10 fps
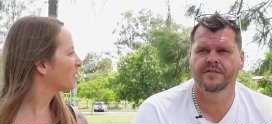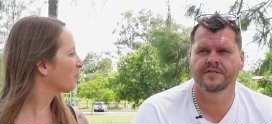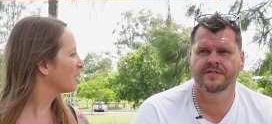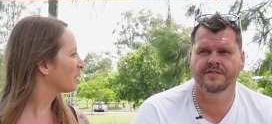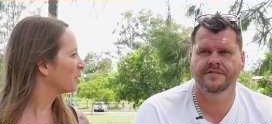
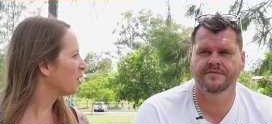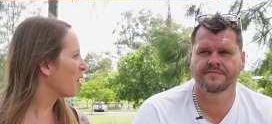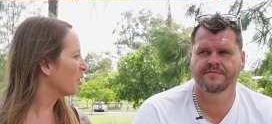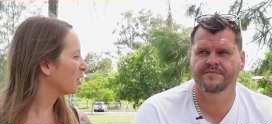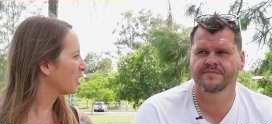Speaker 1: was
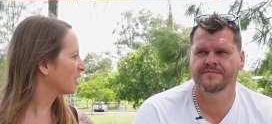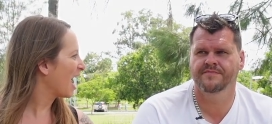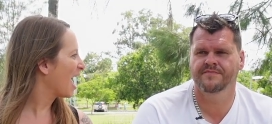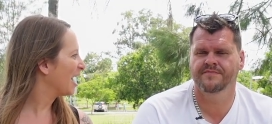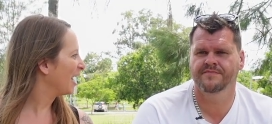not the
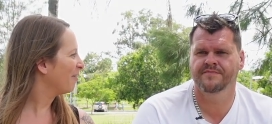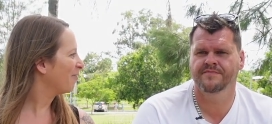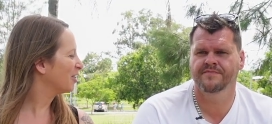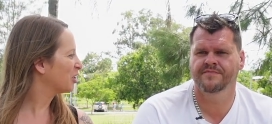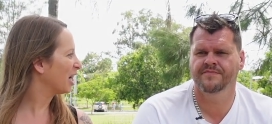day
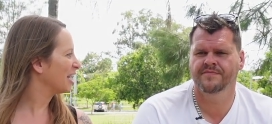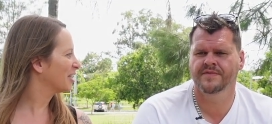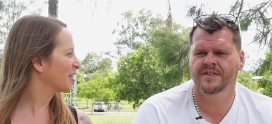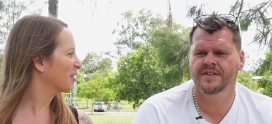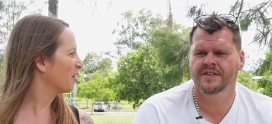for
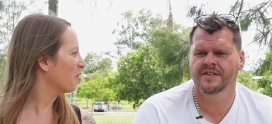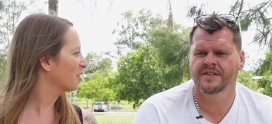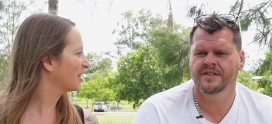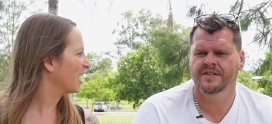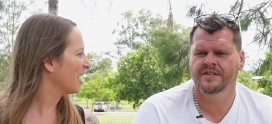jeans and long
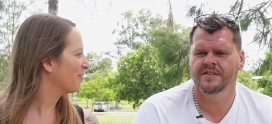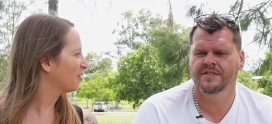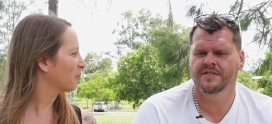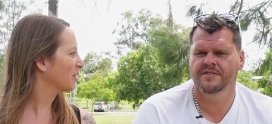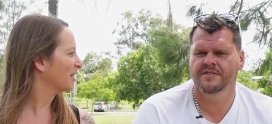
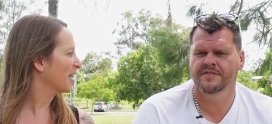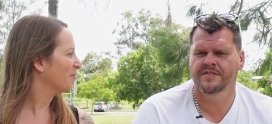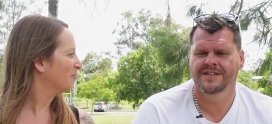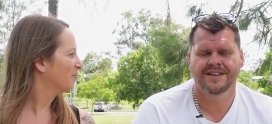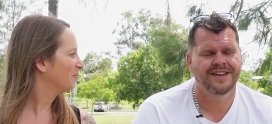sleeves, was it?
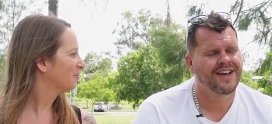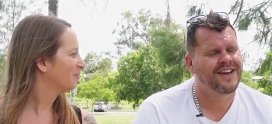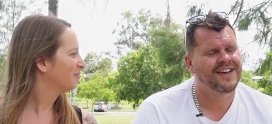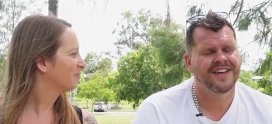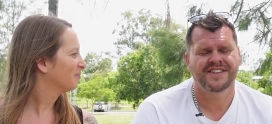
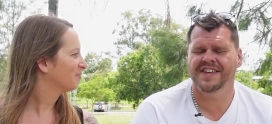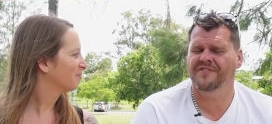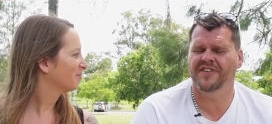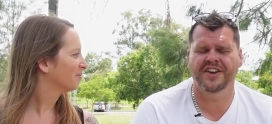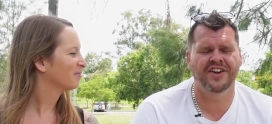
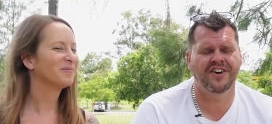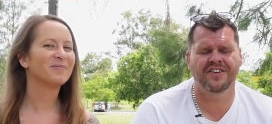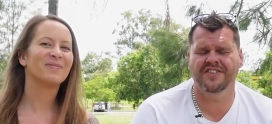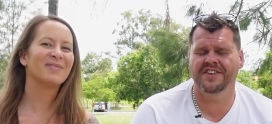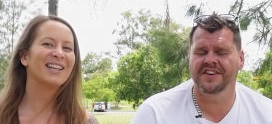
Speaker 2: Definitely not.
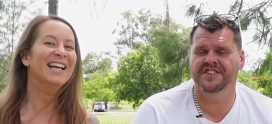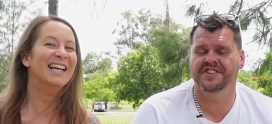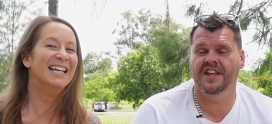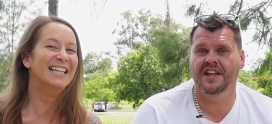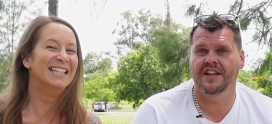It is
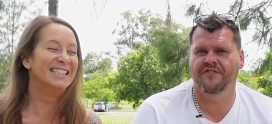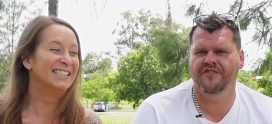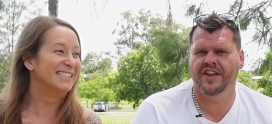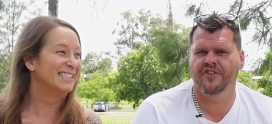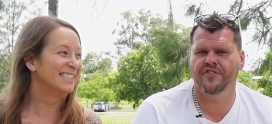a
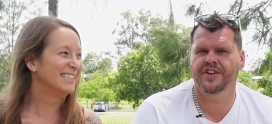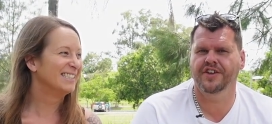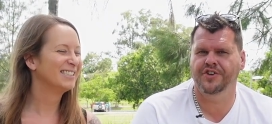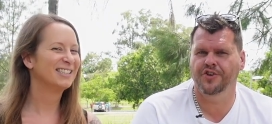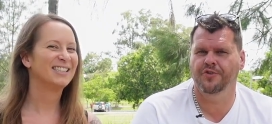very
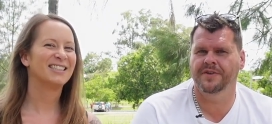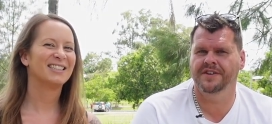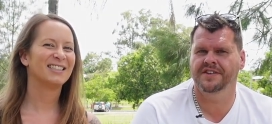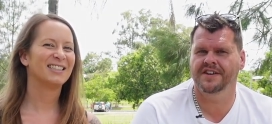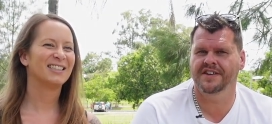humid
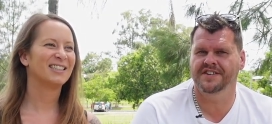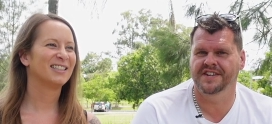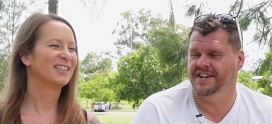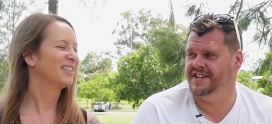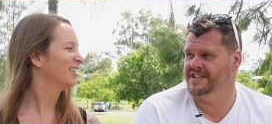
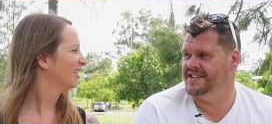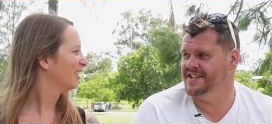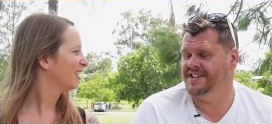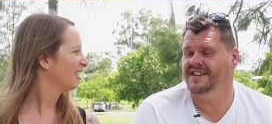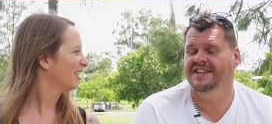day
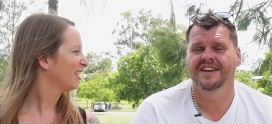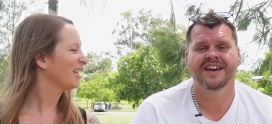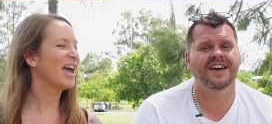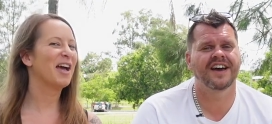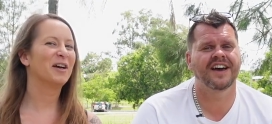today.
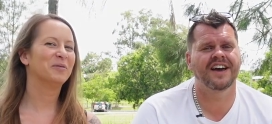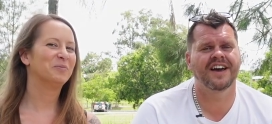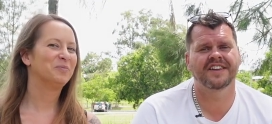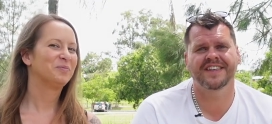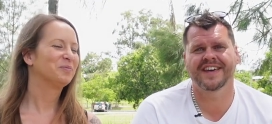Yeah.
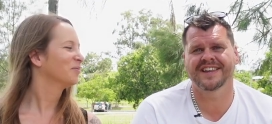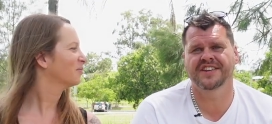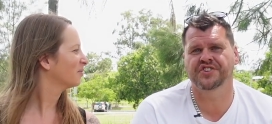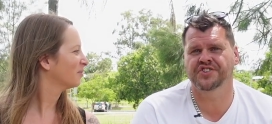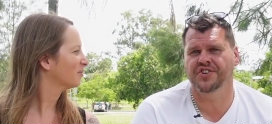And that
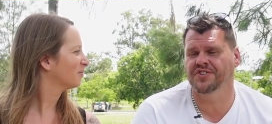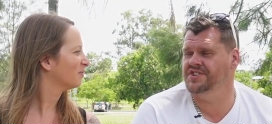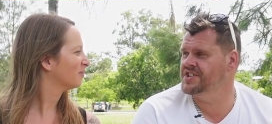leads us on